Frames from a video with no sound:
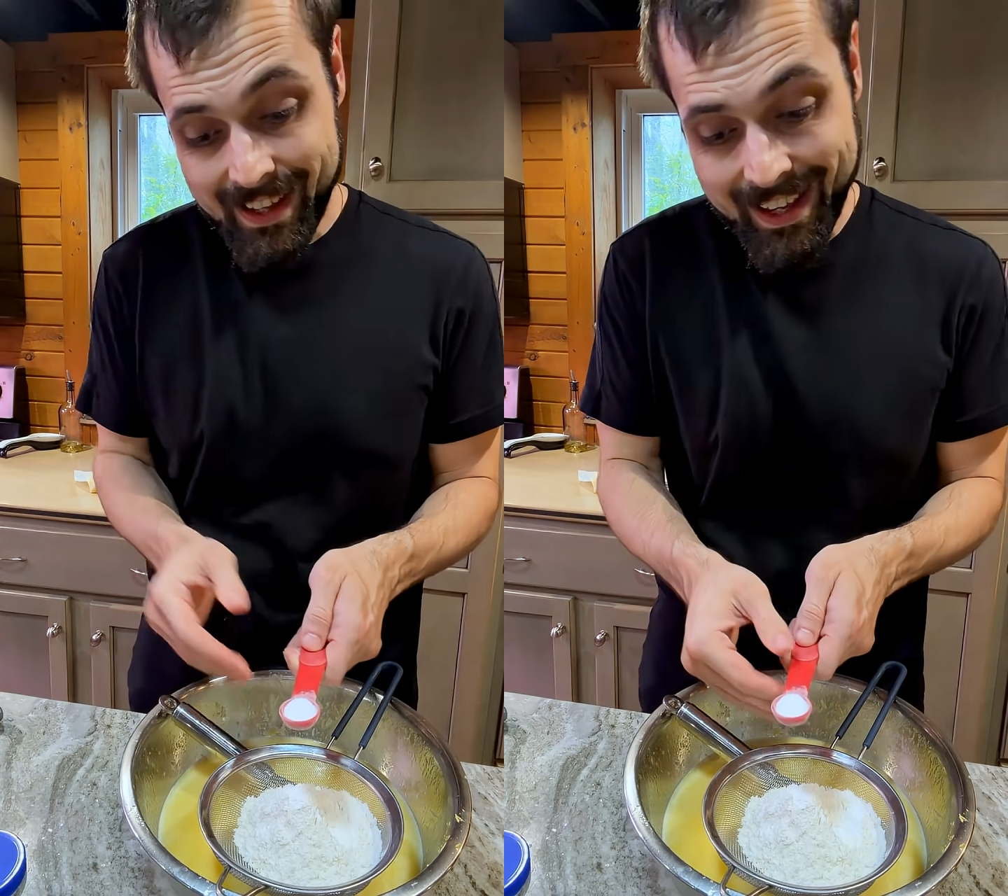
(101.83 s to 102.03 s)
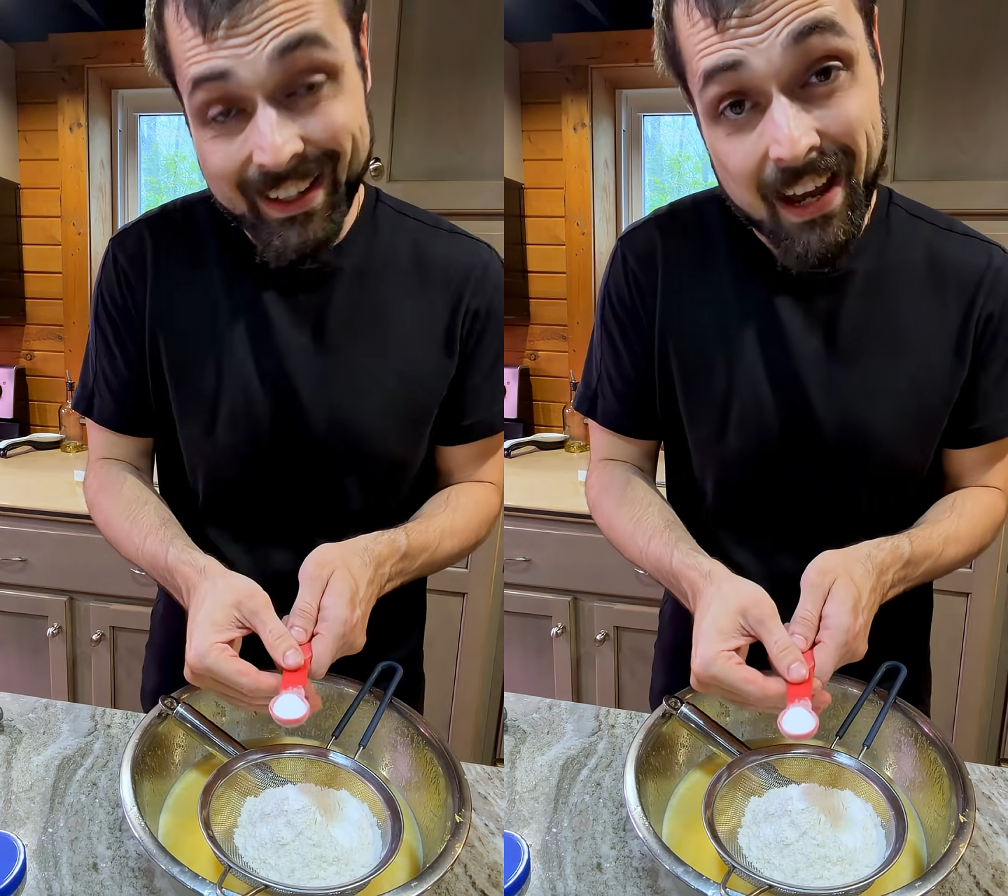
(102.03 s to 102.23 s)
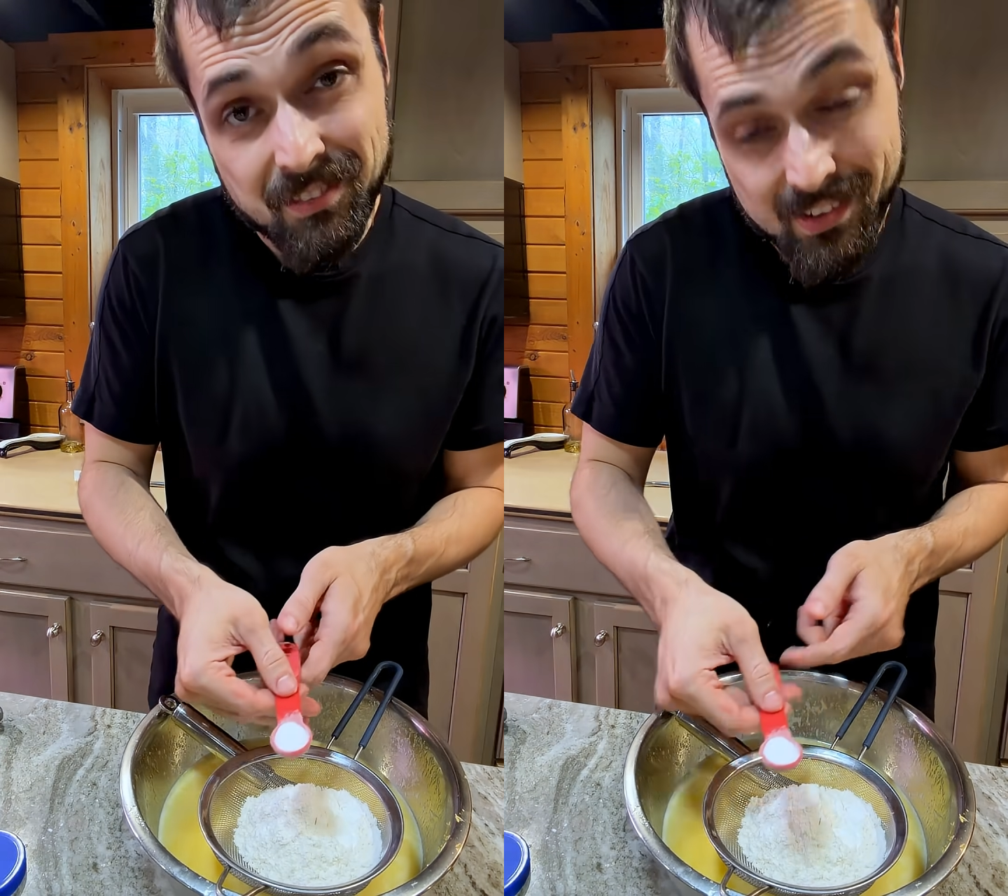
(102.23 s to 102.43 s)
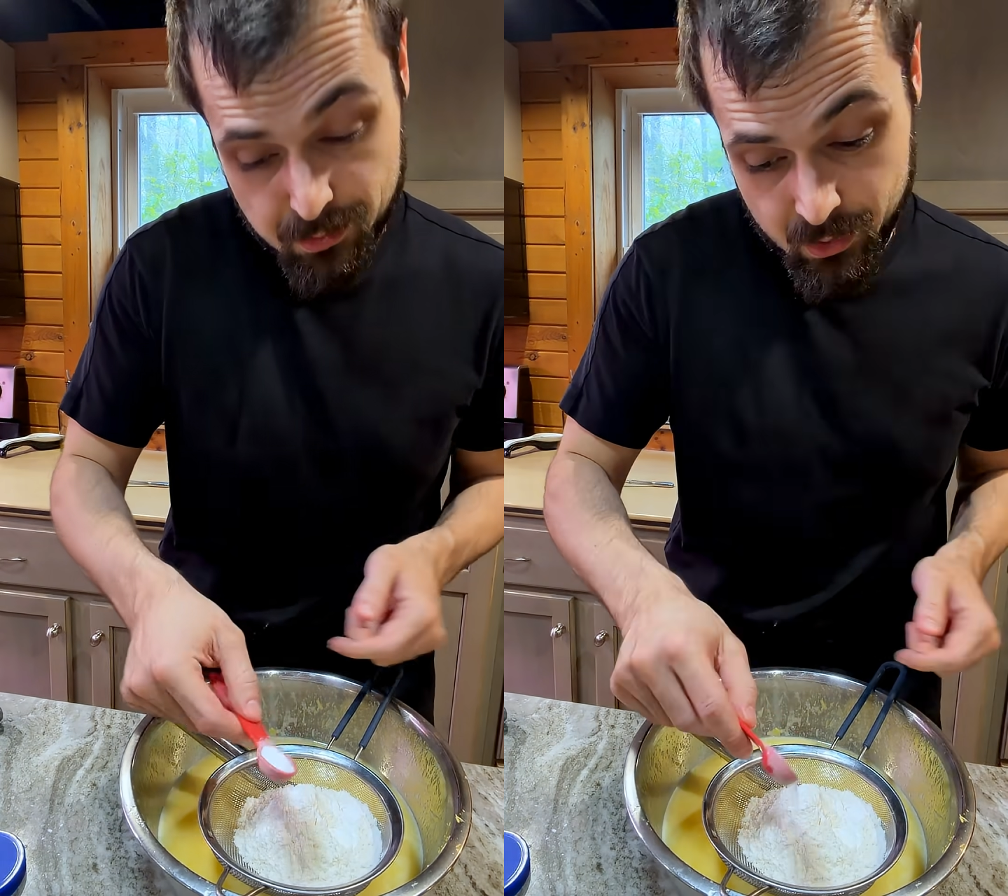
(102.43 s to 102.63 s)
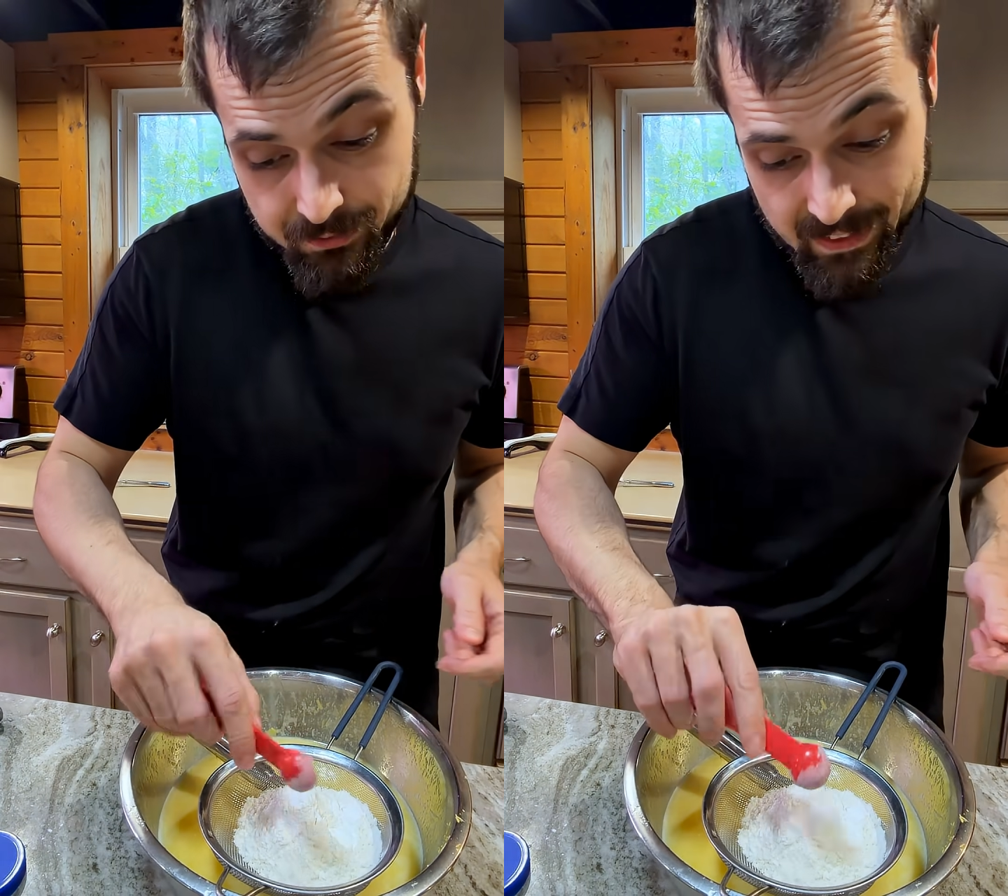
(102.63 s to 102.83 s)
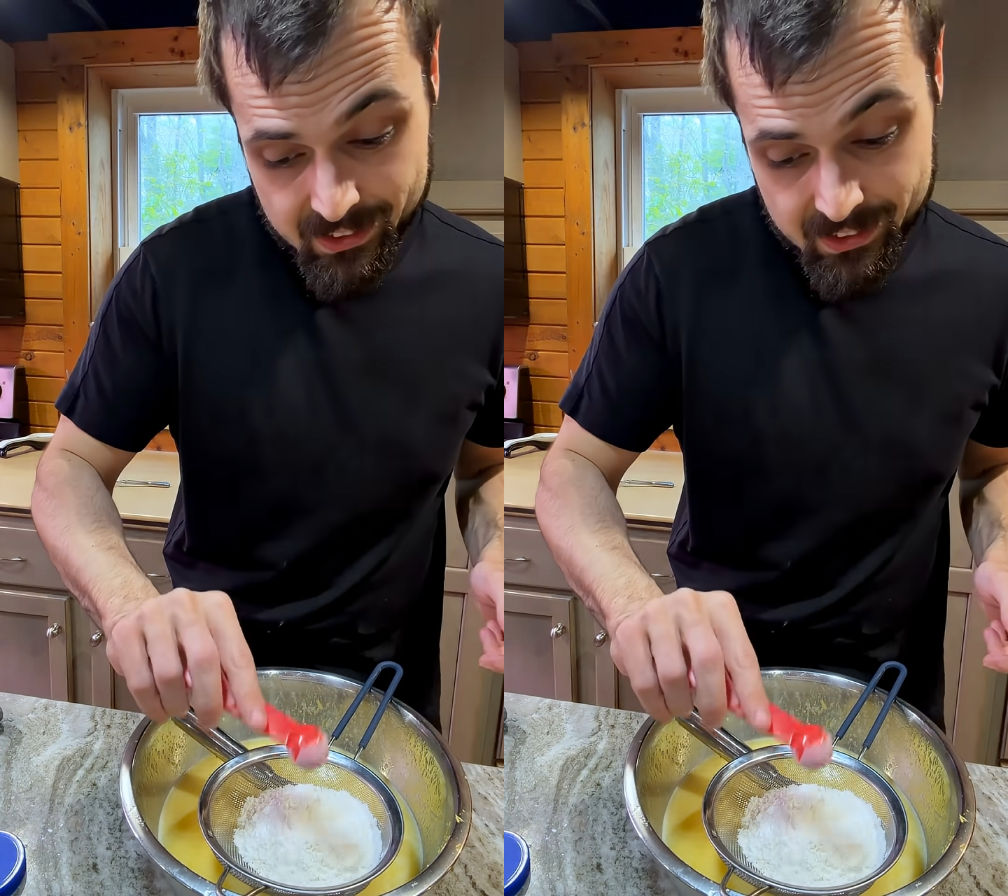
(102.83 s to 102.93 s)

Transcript: and half a teaspoon of fine